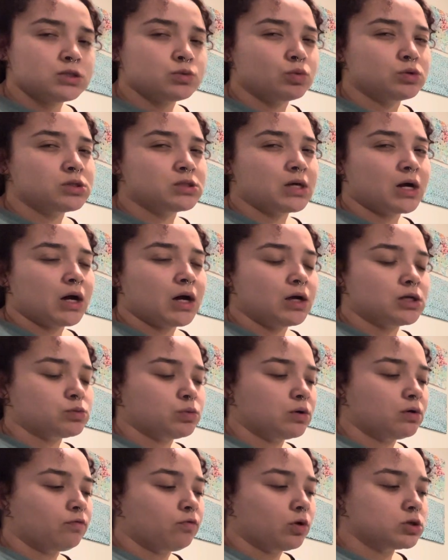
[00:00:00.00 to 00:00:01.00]
which is the highest
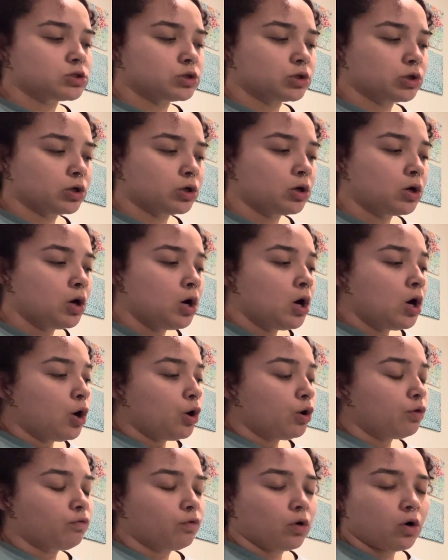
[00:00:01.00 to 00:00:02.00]
reinforcer
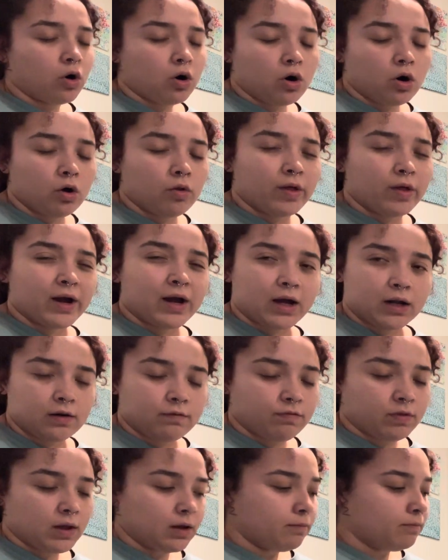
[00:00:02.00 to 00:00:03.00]
overall, that kind of
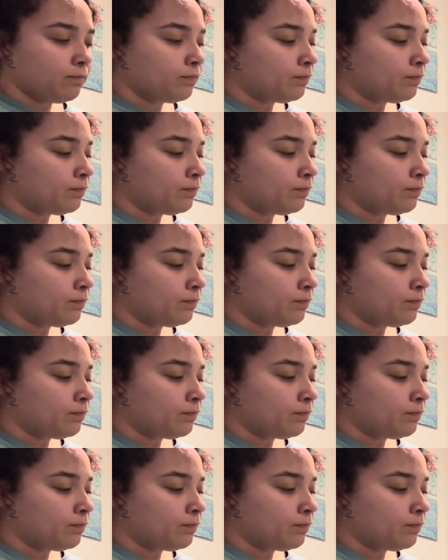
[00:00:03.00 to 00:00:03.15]
thing.